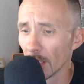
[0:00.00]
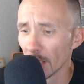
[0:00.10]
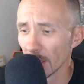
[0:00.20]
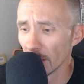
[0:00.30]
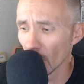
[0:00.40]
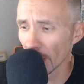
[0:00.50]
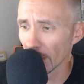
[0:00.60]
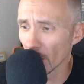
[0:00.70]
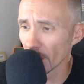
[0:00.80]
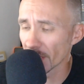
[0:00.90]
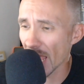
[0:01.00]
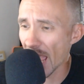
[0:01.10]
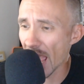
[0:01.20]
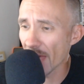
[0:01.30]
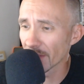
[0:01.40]
you know what I noticed? I
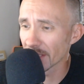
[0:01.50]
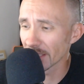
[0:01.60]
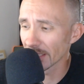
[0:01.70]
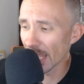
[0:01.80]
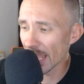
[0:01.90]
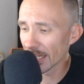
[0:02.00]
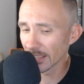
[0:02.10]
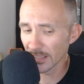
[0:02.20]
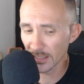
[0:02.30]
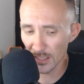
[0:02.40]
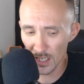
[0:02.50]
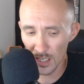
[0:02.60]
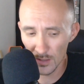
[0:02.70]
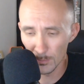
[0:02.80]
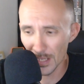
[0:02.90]
haven't seen any
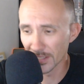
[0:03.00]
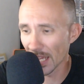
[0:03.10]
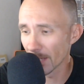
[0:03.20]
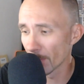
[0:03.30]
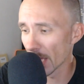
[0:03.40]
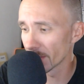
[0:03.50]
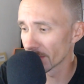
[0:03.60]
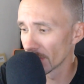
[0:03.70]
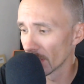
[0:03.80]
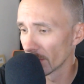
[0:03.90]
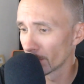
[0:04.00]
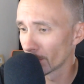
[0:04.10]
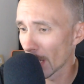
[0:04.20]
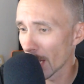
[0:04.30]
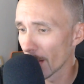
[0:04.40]
of my Nightbot stuff
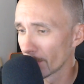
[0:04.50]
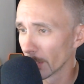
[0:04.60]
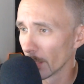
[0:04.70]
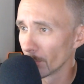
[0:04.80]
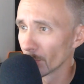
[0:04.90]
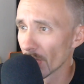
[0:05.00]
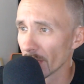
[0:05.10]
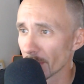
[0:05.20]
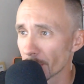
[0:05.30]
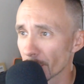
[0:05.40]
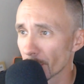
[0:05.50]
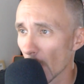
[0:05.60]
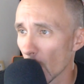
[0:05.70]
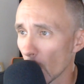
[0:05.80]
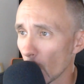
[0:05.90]
pop up. That is
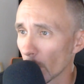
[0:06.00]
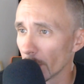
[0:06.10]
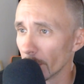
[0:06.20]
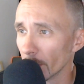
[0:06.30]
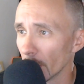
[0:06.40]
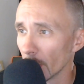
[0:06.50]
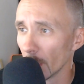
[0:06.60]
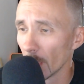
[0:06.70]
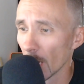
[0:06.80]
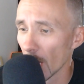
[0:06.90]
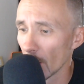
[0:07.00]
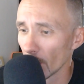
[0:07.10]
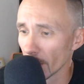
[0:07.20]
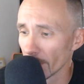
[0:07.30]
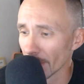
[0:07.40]
so weird. I
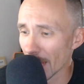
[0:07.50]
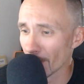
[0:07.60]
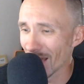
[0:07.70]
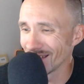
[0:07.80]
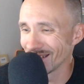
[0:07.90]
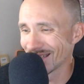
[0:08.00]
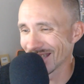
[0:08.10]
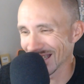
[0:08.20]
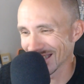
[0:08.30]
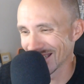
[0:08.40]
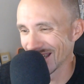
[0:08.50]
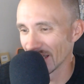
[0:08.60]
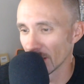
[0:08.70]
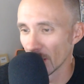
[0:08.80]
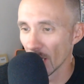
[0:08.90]
wonder if Nightbot is sick today.